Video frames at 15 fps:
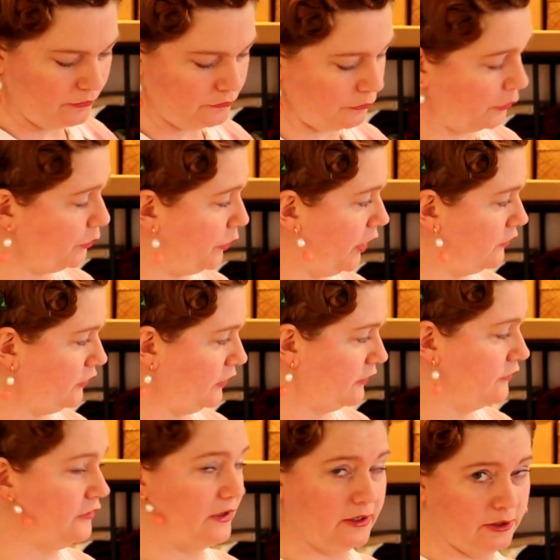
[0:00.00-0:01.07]
4
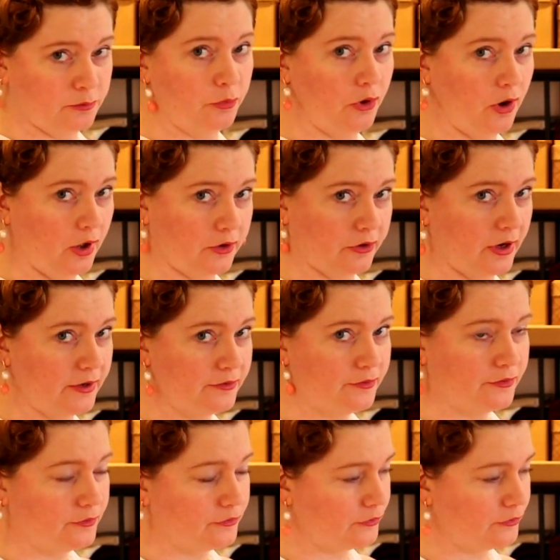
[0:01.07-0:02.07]
projects in progress,